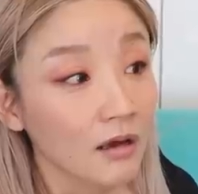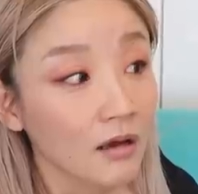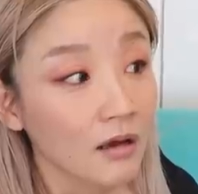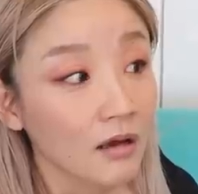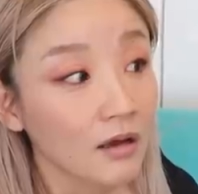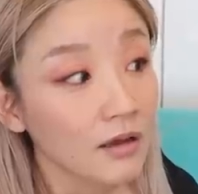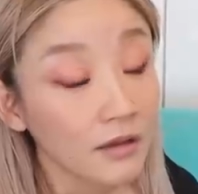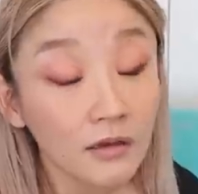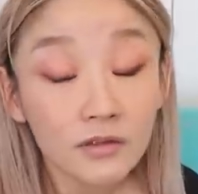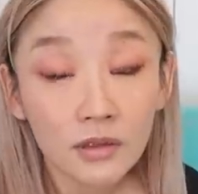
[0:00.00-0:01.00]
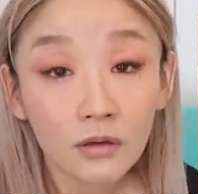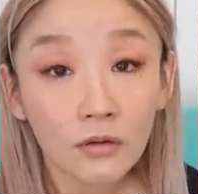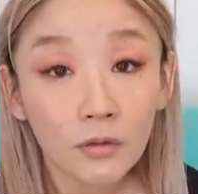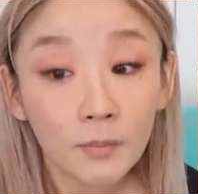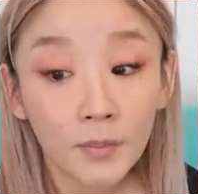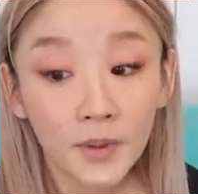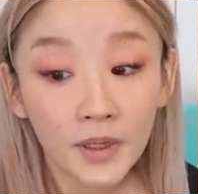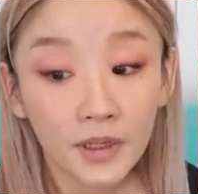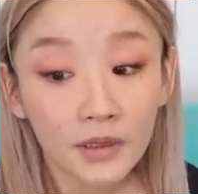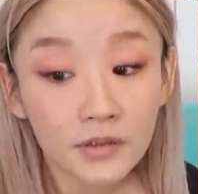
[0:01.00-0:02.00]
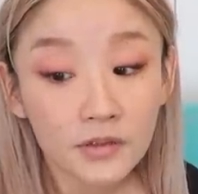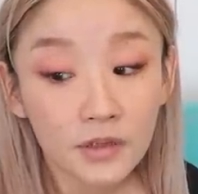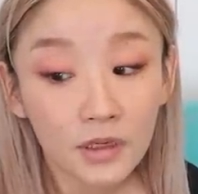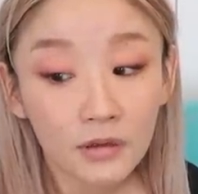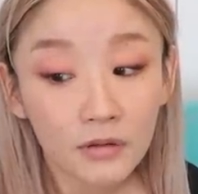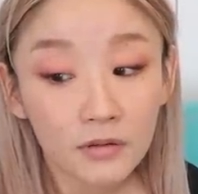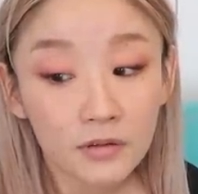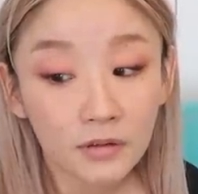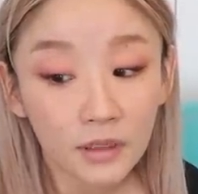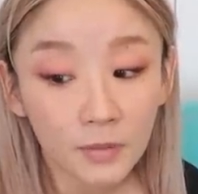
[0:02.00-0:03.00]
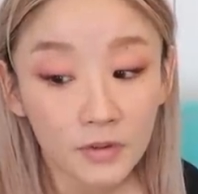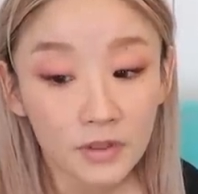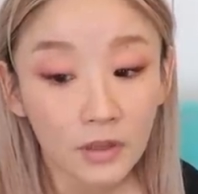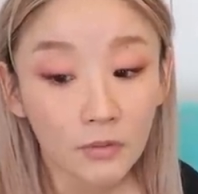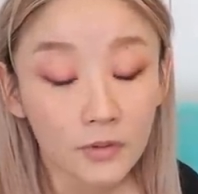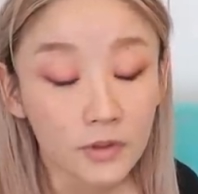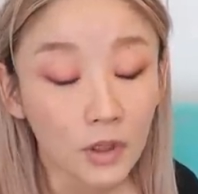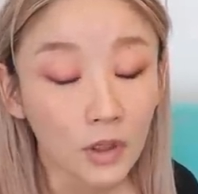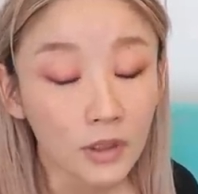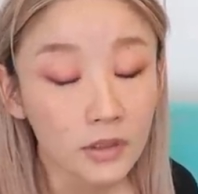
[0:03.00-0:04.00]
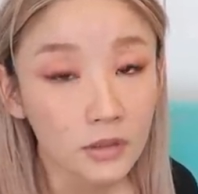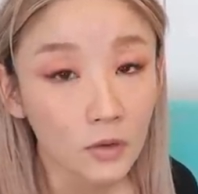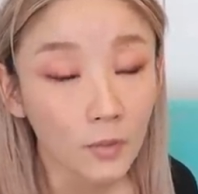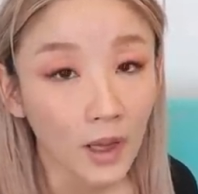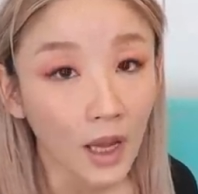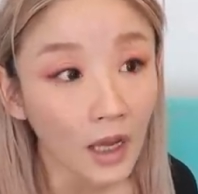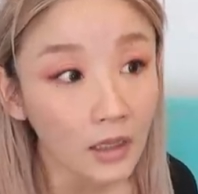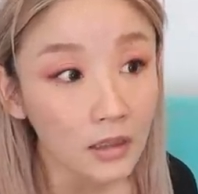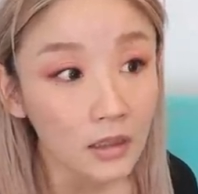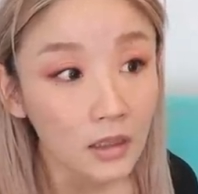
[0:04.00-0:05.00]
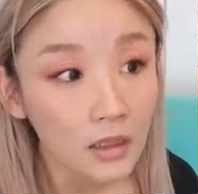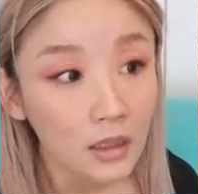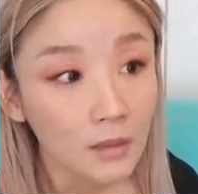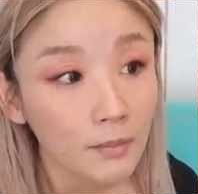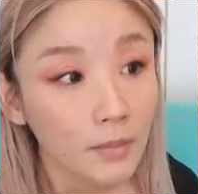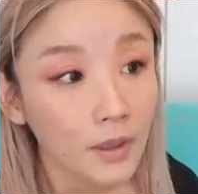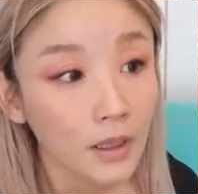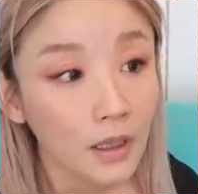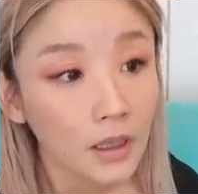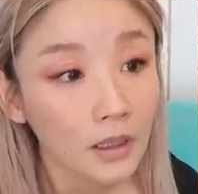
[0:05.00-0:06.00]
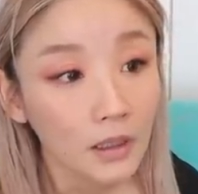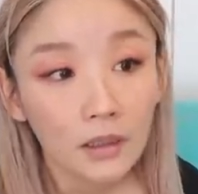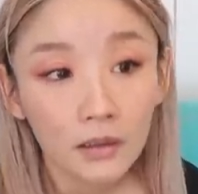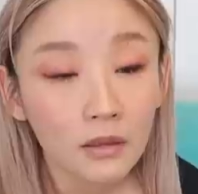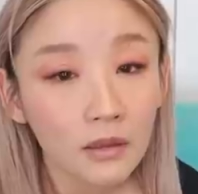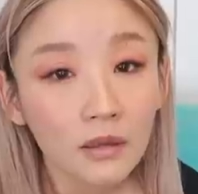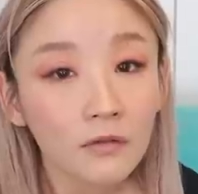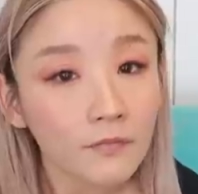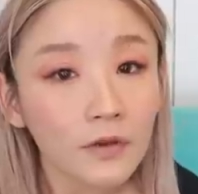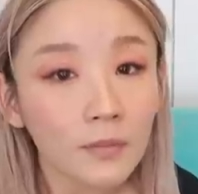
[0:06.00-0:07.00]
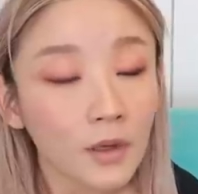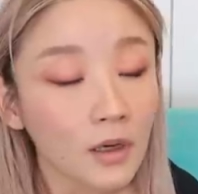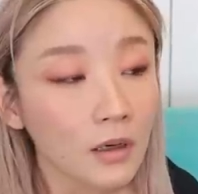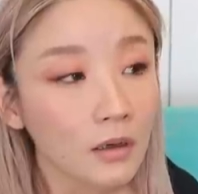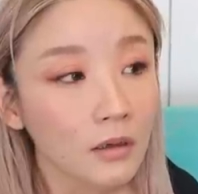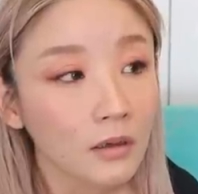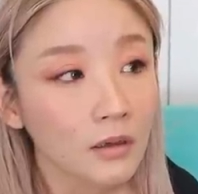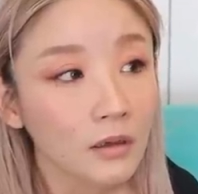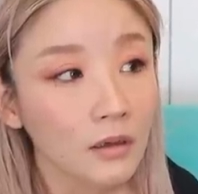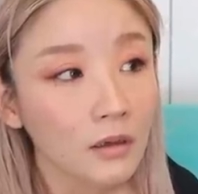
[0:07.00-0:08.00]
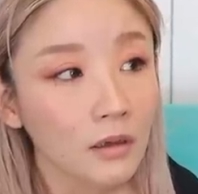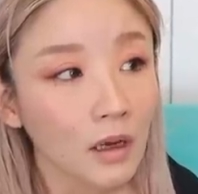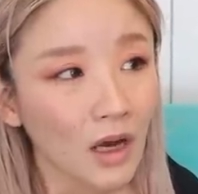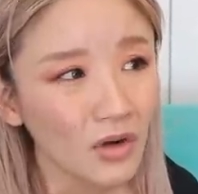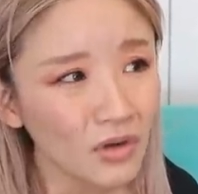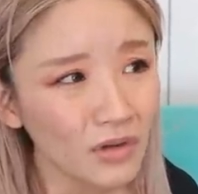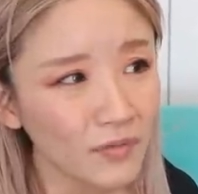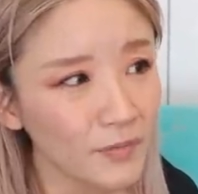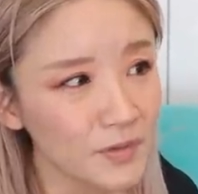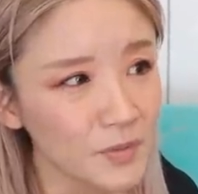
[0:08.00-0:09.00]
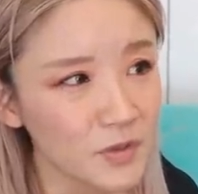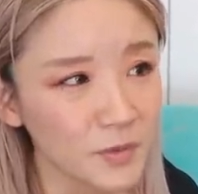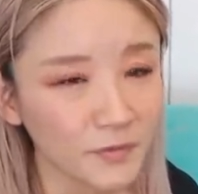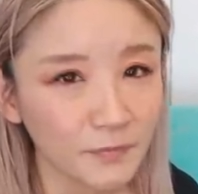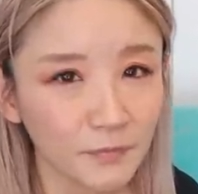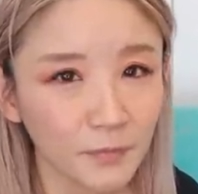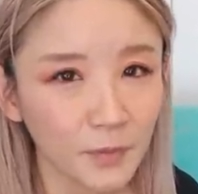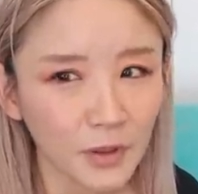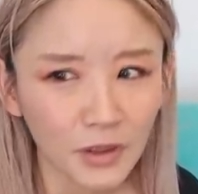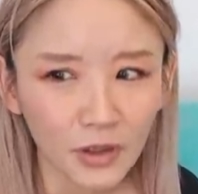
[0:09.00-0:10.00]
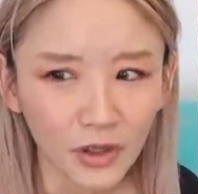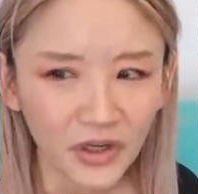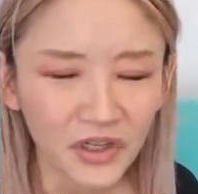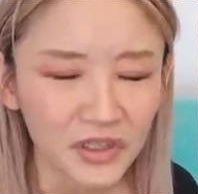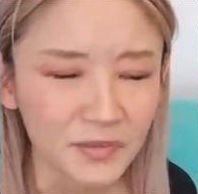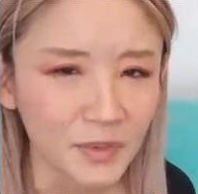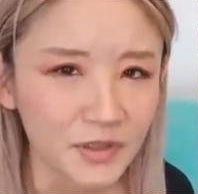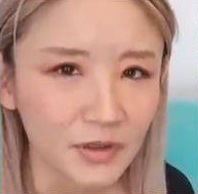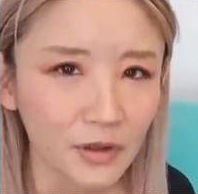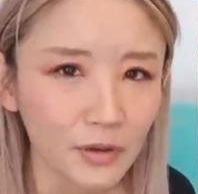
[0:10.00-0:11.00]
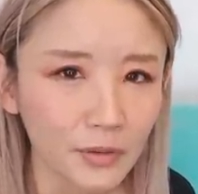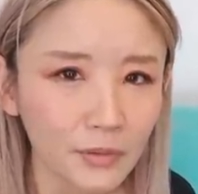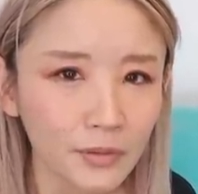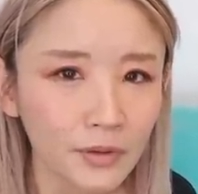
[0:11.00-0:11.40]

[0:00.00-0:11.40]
Uh, I think so, but yesterday I couldn't sleep because it was hurting so bad. But yeah, I think I'm feeling better. I don't know if I'm supposed to be like hurting this much though